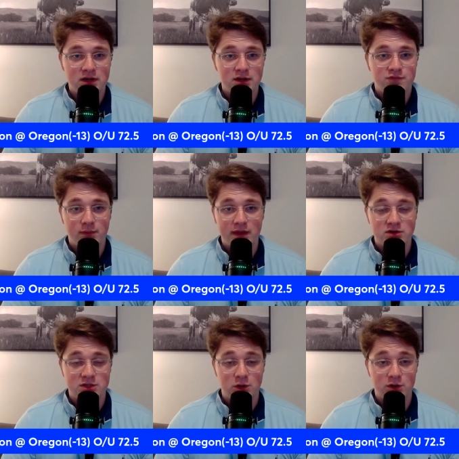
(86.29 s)
from
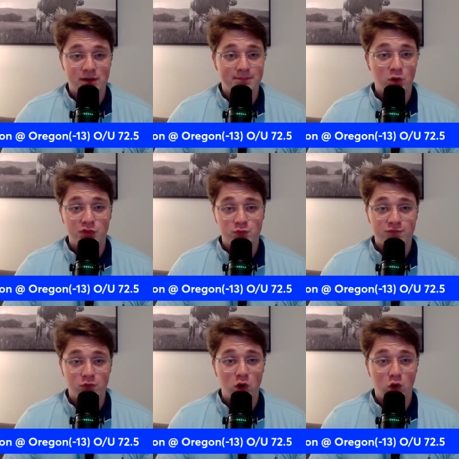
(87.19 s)
Arizona, both threw
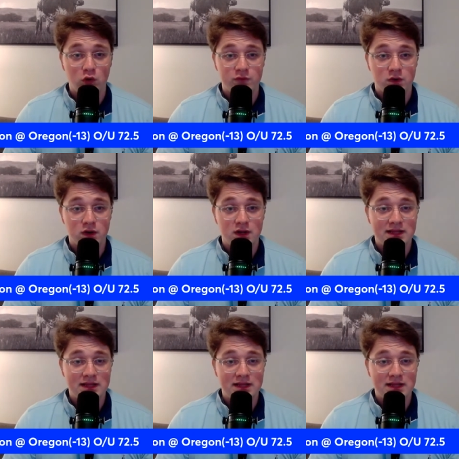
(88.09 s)
for over